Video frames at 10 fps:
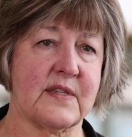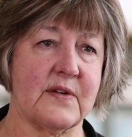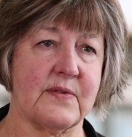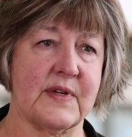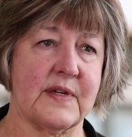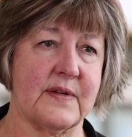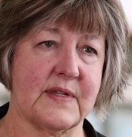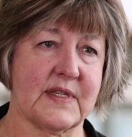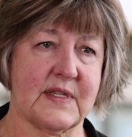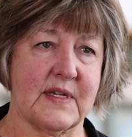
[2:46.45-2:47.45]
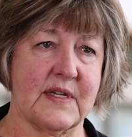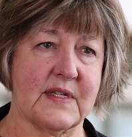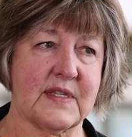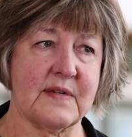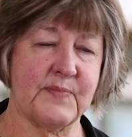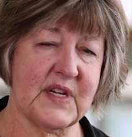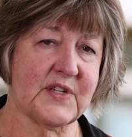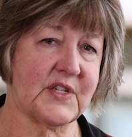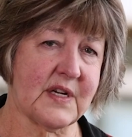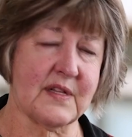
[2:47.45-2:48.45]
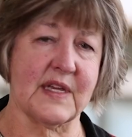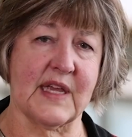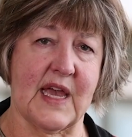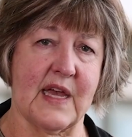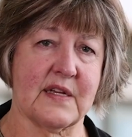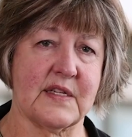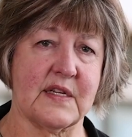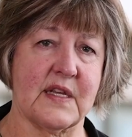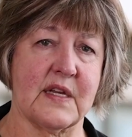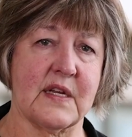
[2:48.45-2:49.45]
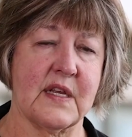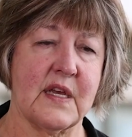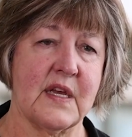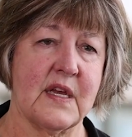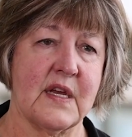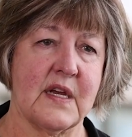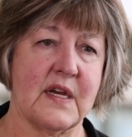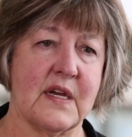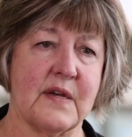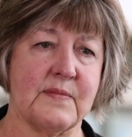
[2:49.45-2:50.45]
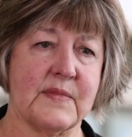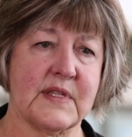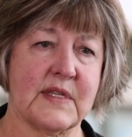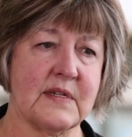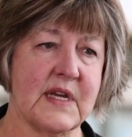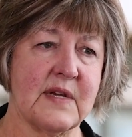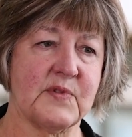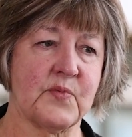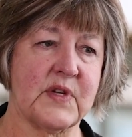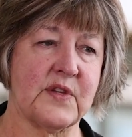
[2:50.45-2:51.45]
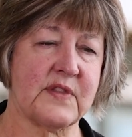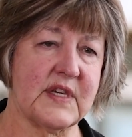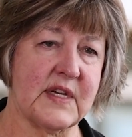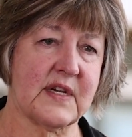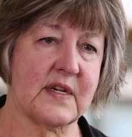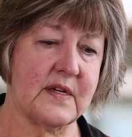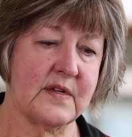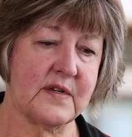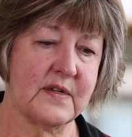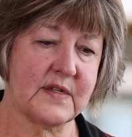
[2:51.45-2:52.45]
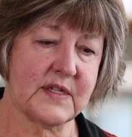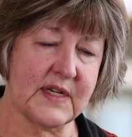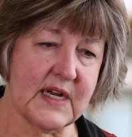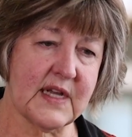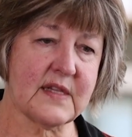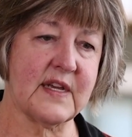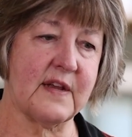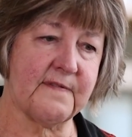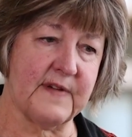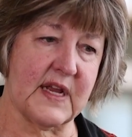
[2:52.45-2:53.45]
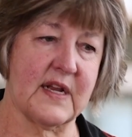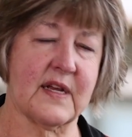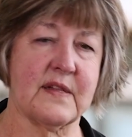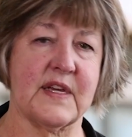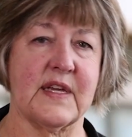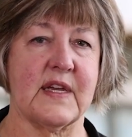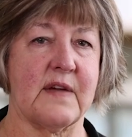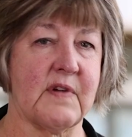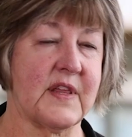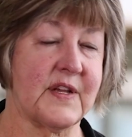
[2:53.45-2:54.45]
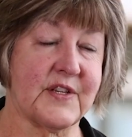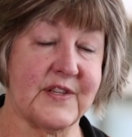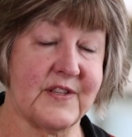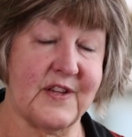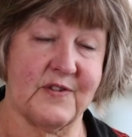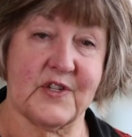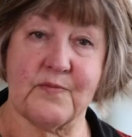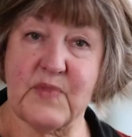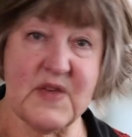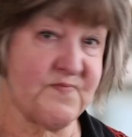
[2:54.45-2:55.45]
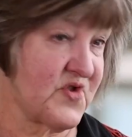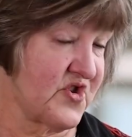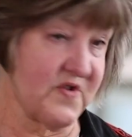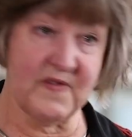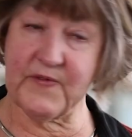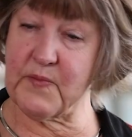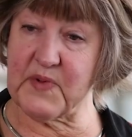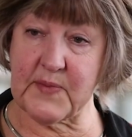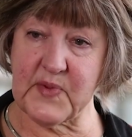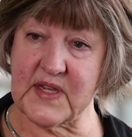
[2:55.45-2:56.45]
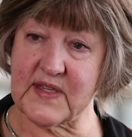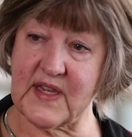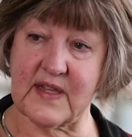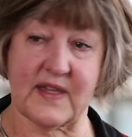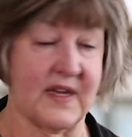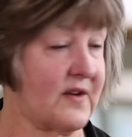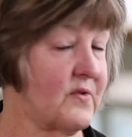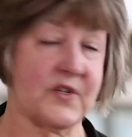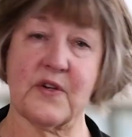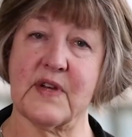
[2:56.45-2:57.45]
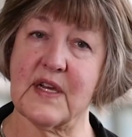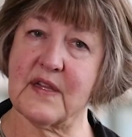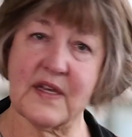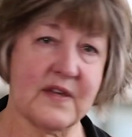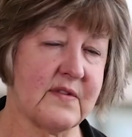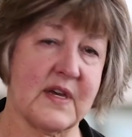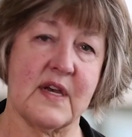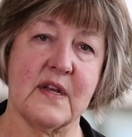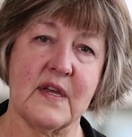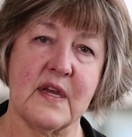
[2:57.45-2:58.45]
So it's a big juggling act. And then sometimes when you think genetically and phonetically, they should be beautiful puppies, and they don't turn out like you thought.